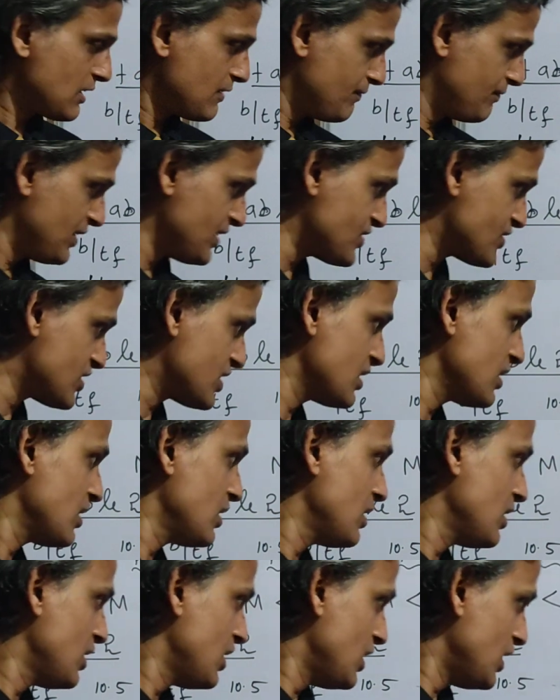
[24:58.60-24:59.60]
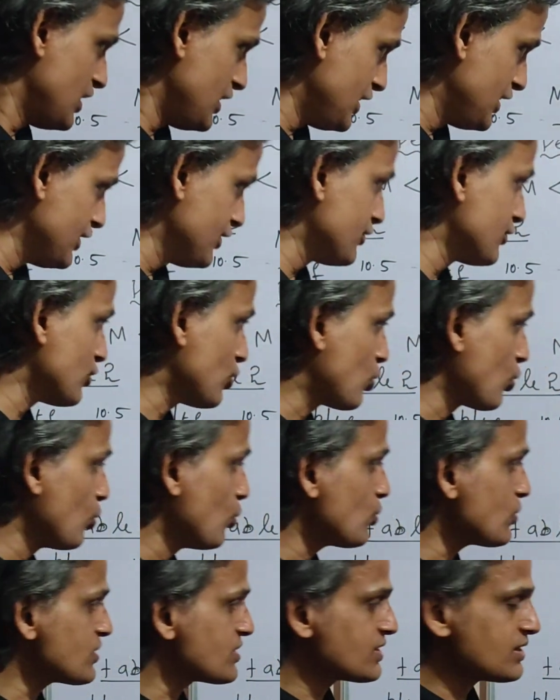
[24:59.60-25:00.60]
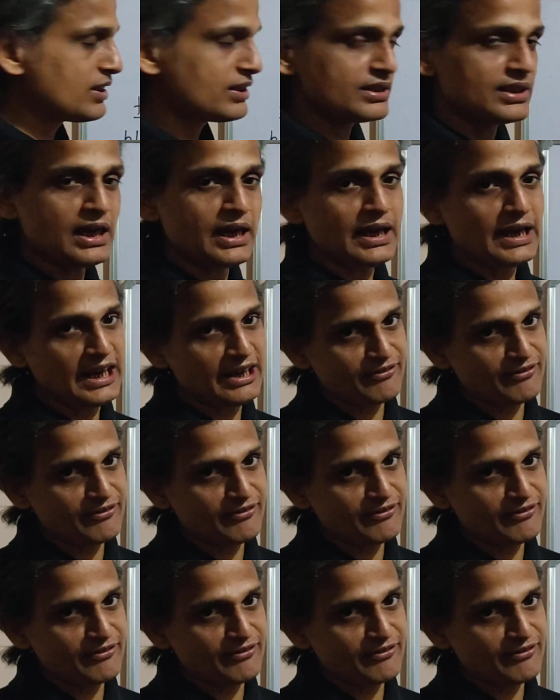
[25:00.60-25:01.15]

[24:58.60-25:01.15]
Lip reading: which includes the